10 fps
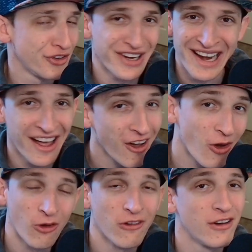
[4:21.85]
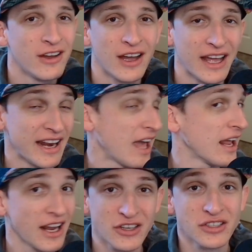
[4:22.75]
No. And I
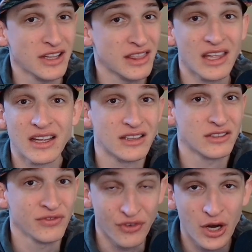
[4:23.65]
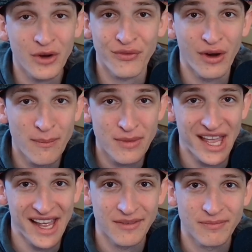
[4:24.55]
actually think it's far from
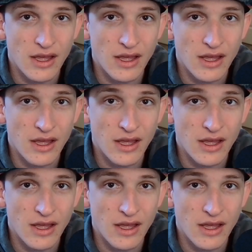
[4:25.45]
that.